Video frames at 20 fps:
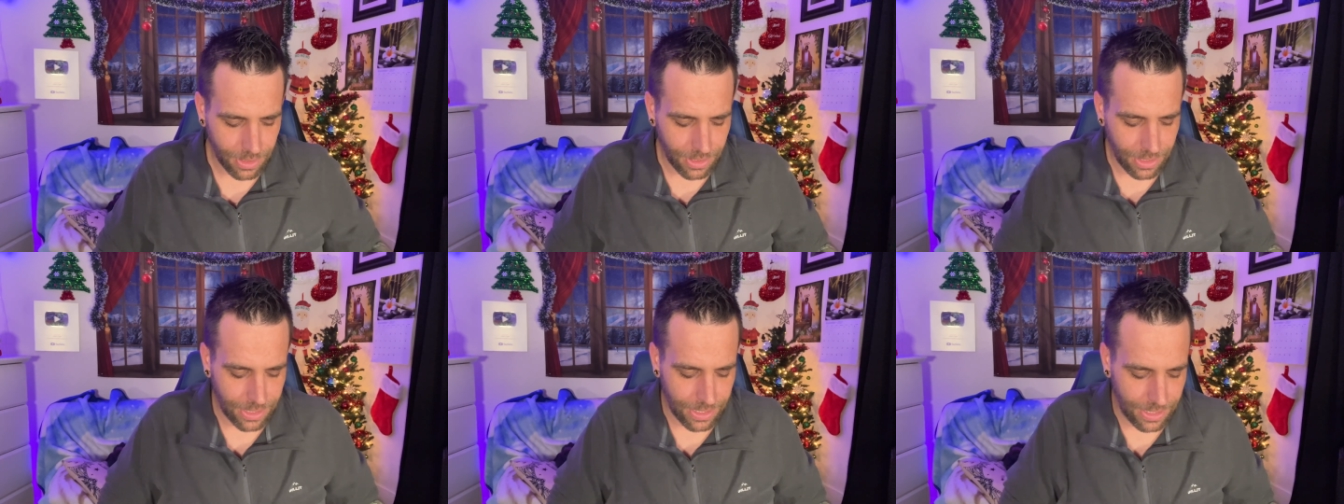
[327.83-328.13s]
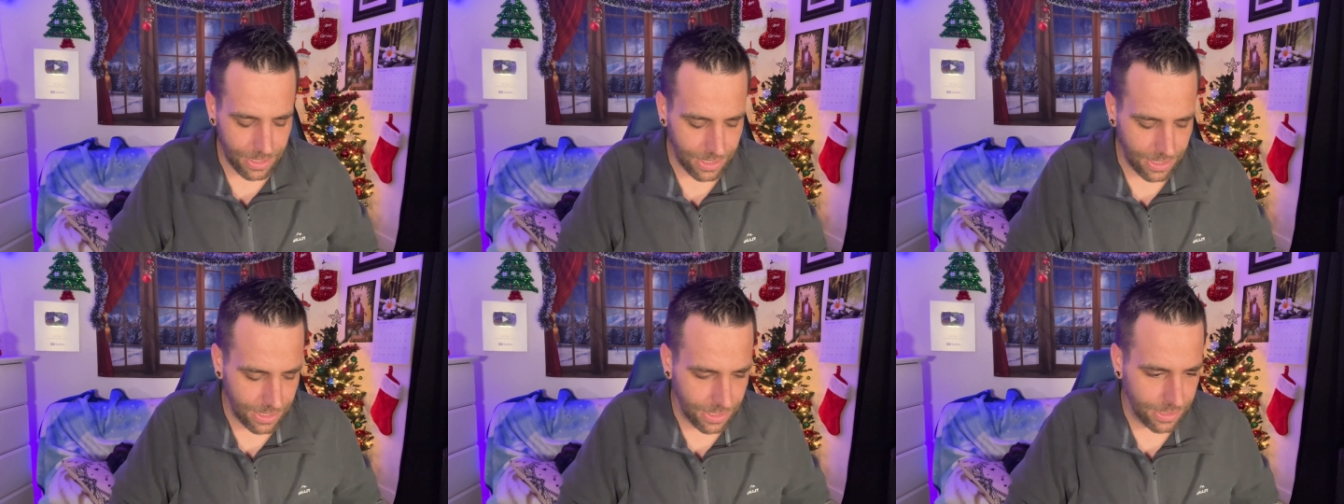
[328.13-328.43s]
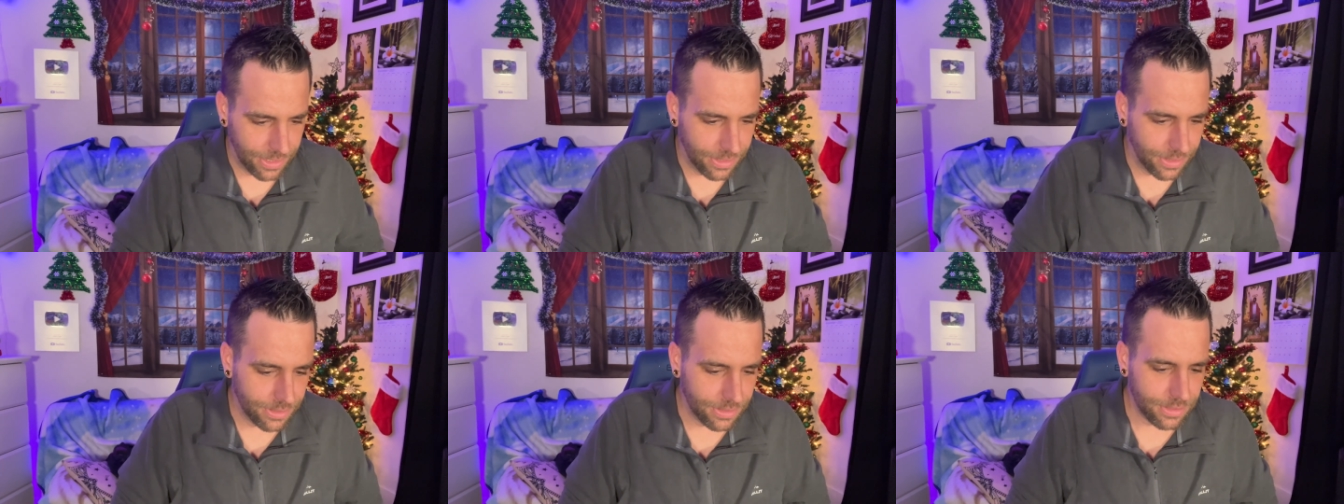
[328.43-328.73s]
It
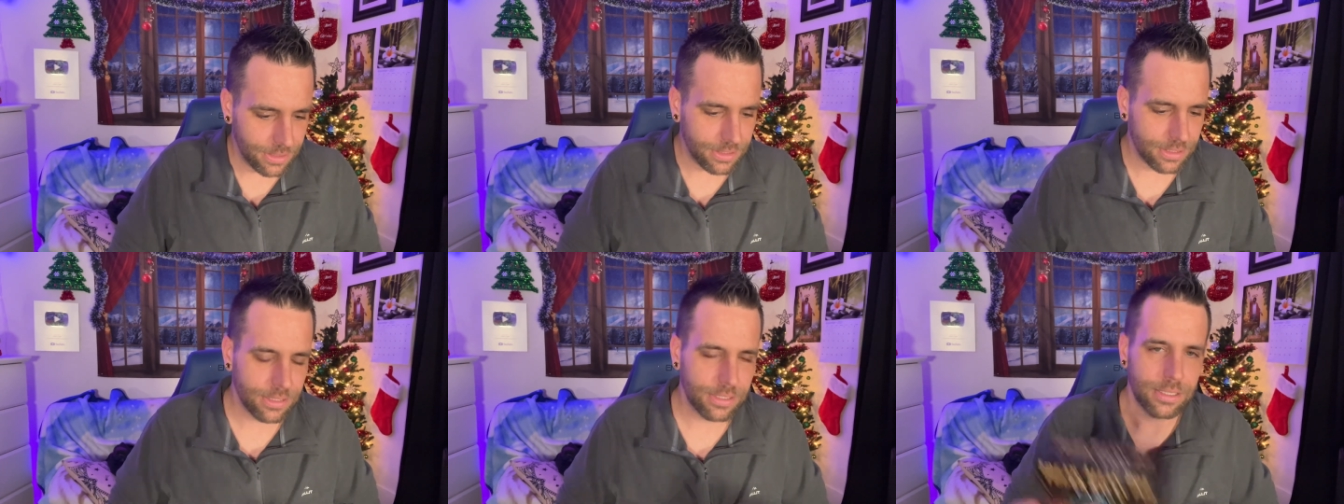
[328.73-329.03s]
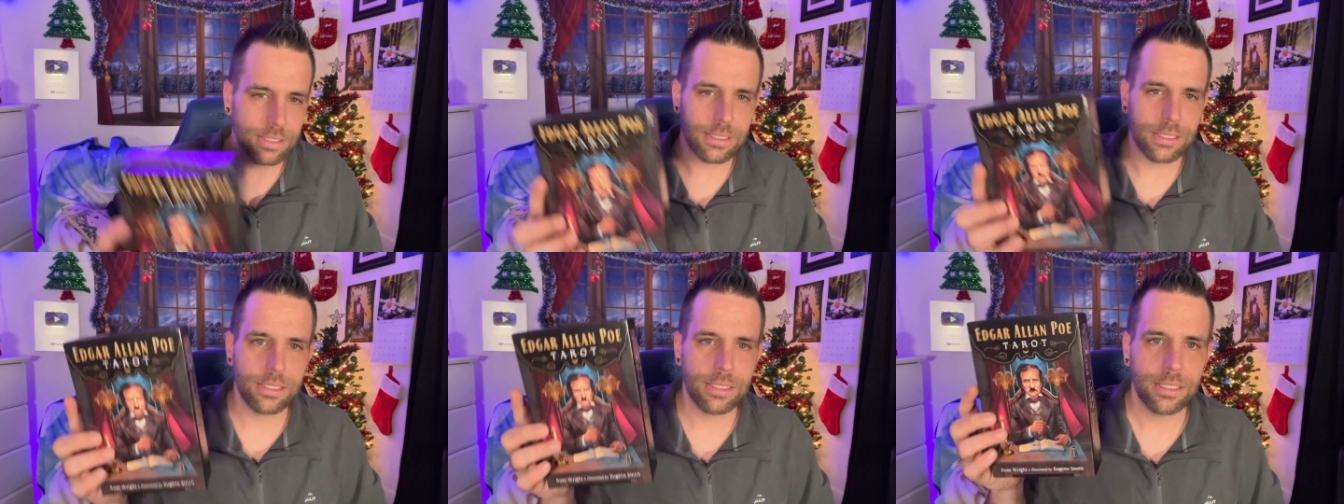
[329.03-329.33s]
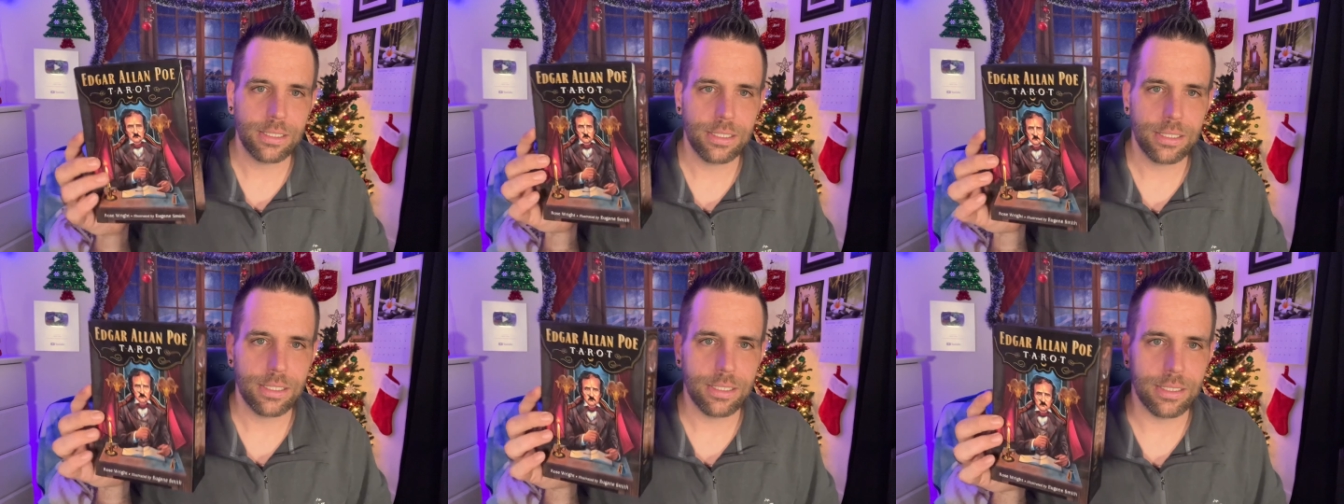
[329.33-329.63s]
is
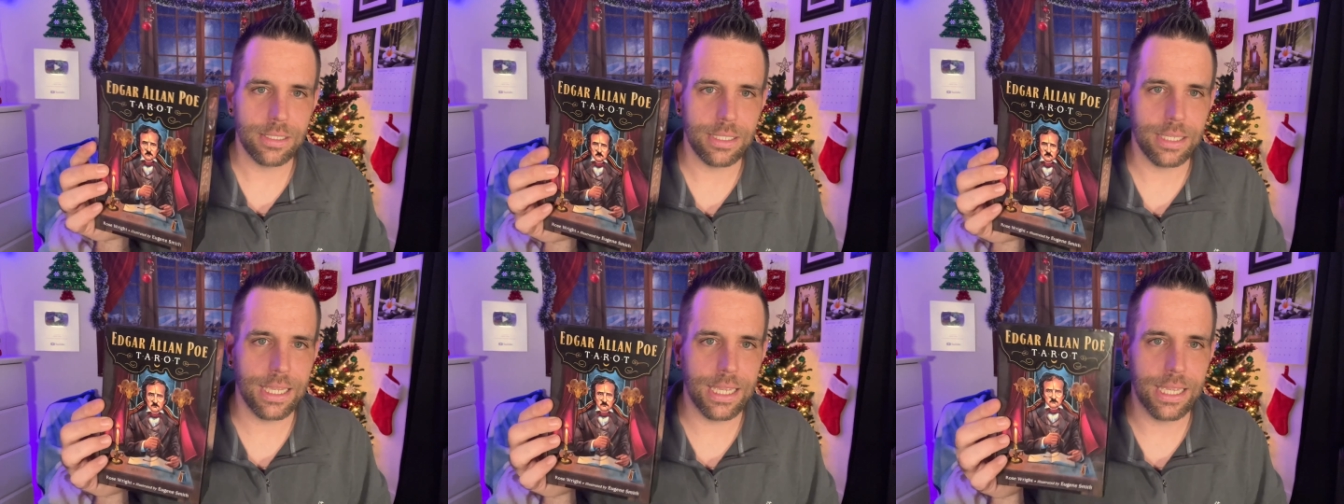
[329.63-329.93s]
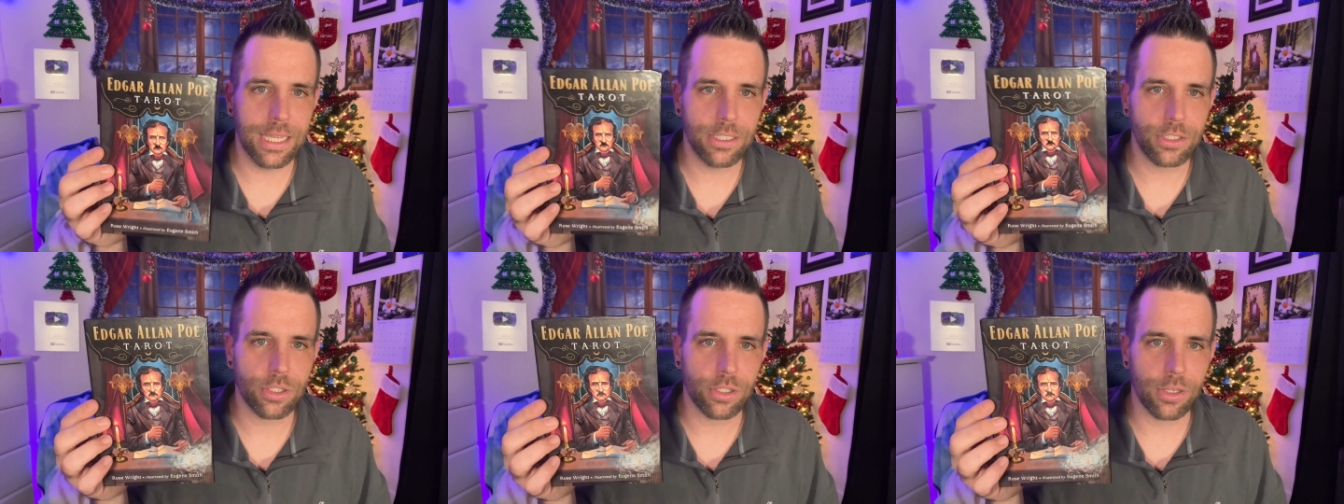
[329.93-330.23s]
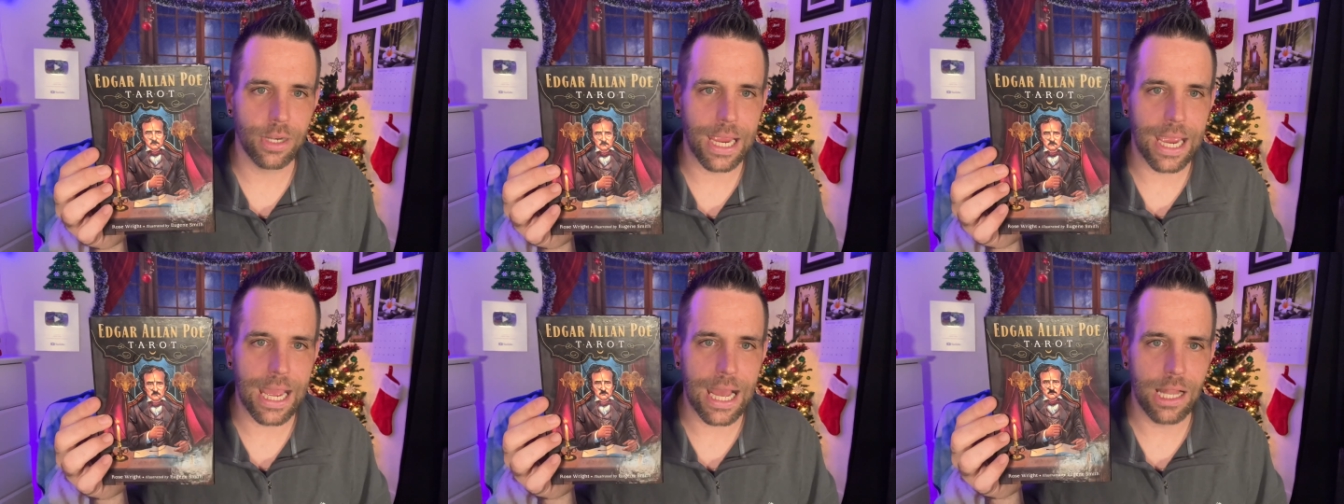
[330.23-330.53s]
the
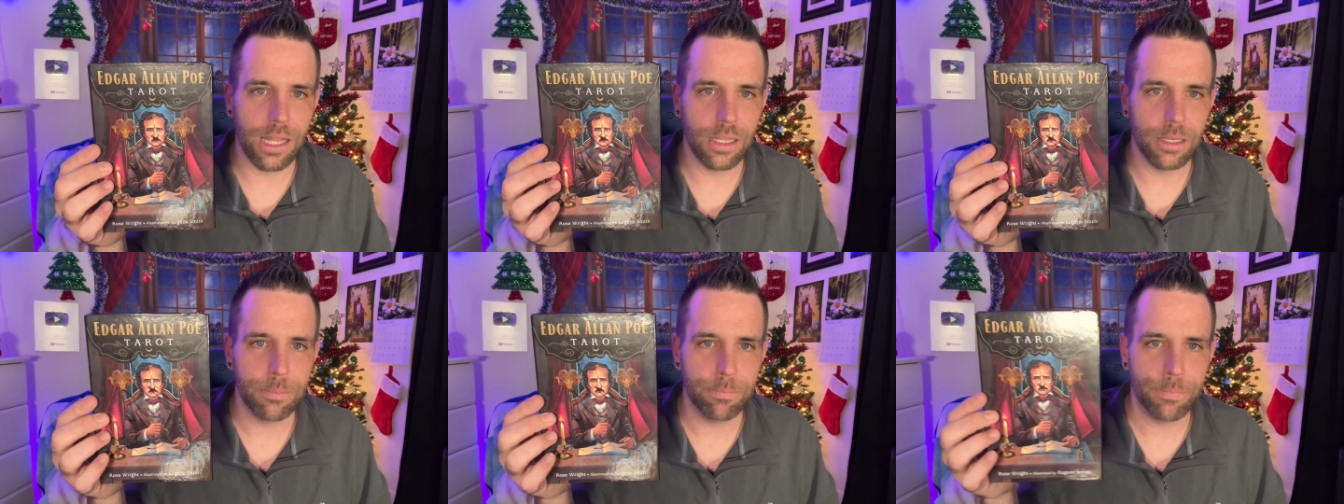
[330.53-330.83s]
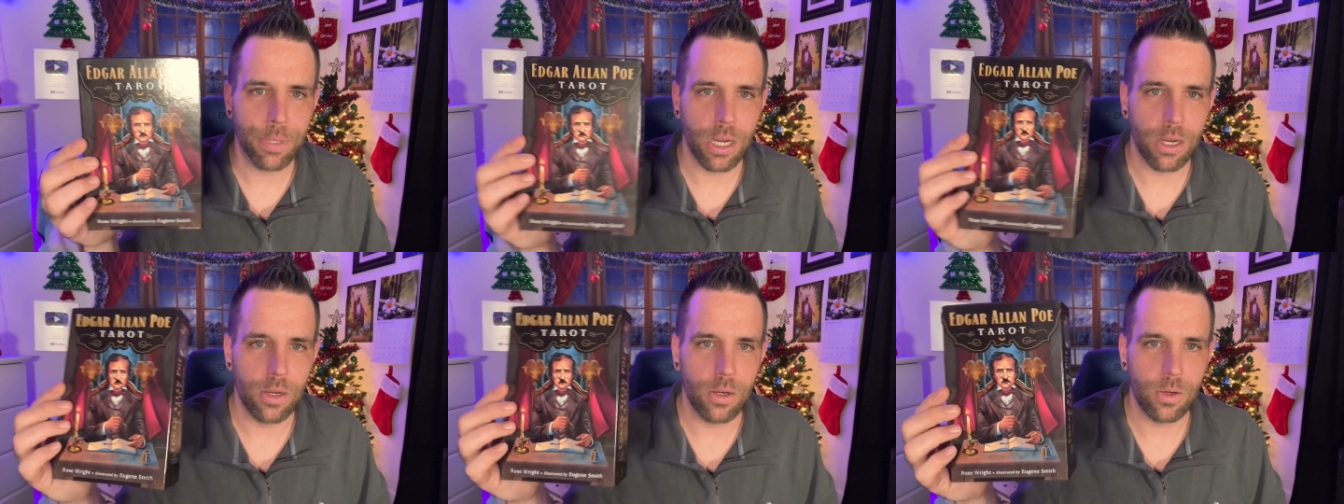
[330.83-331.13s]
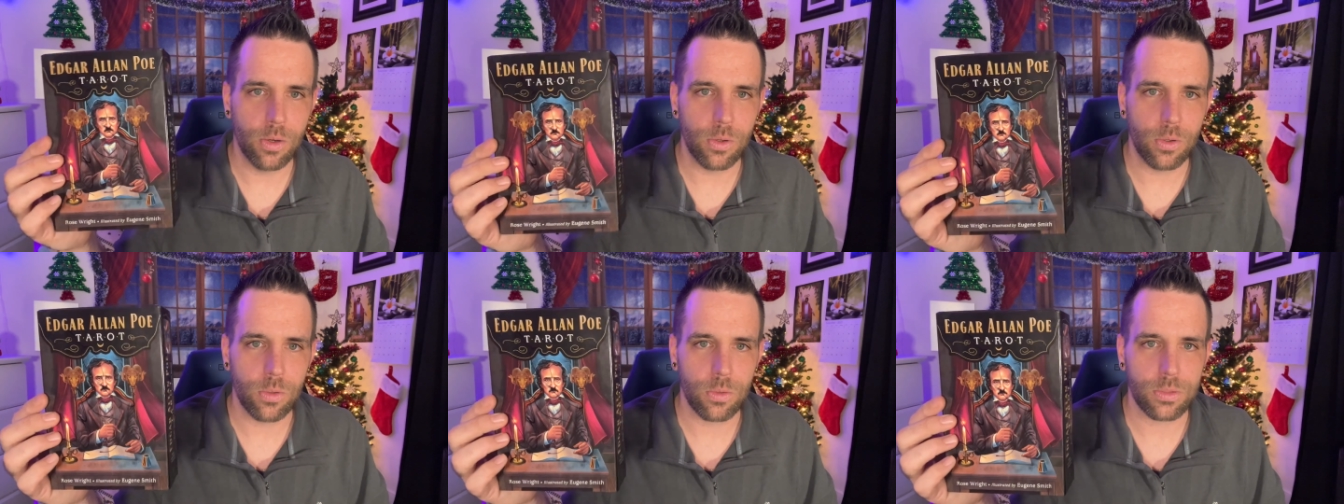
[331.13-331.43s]
Edgar Allan
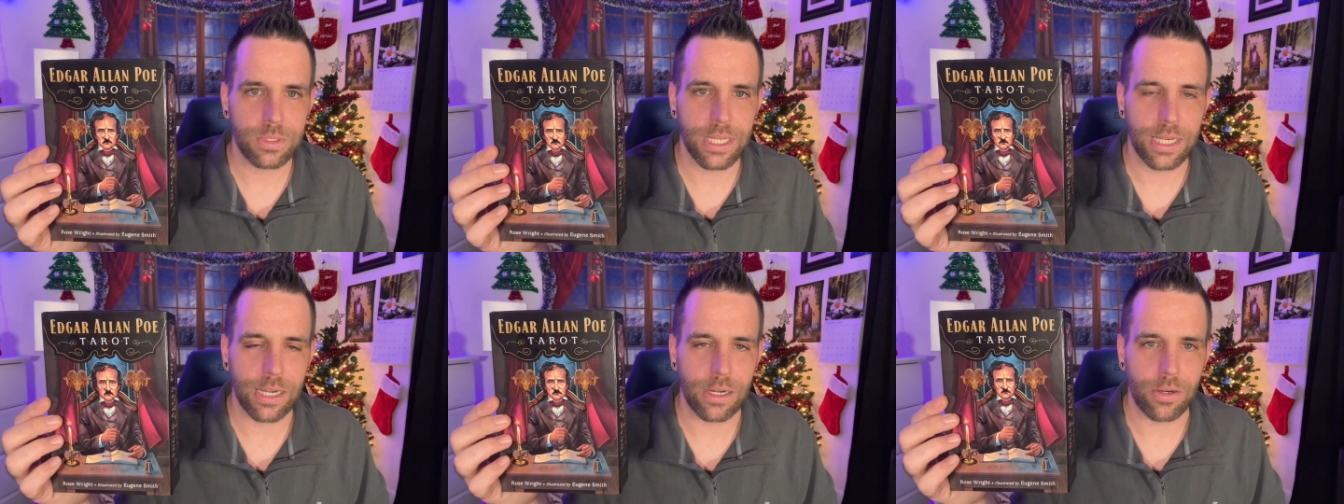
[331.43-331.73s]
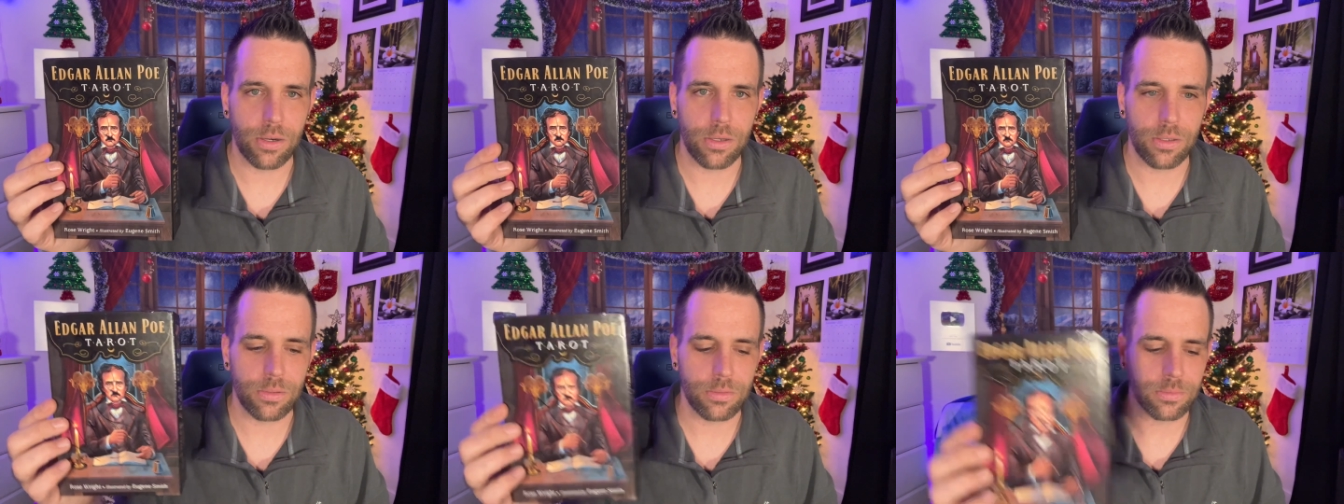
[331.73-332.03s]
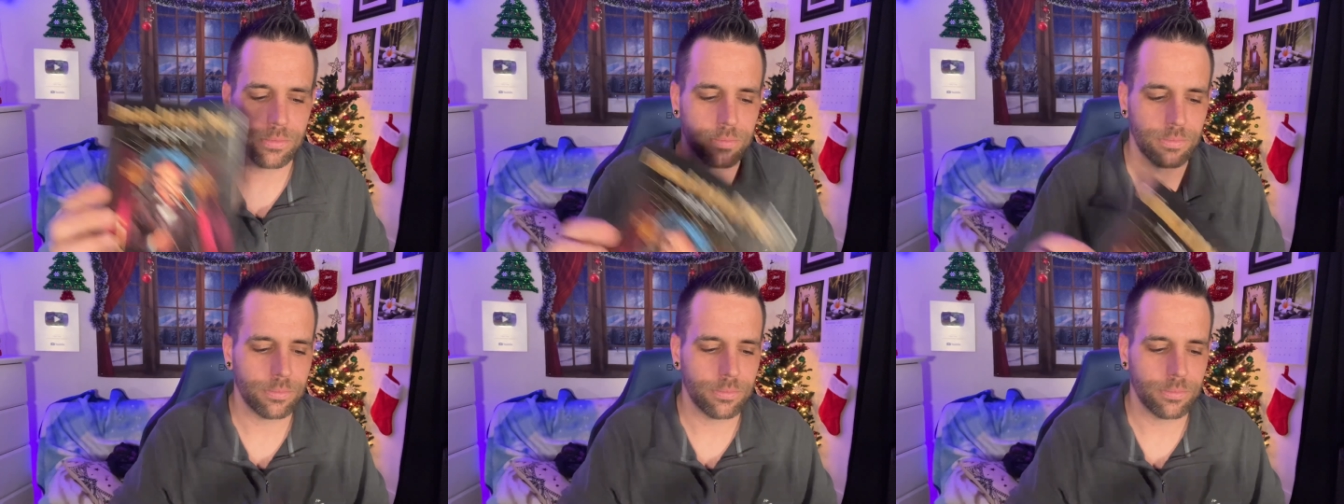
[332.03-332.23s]
Poe Tarot.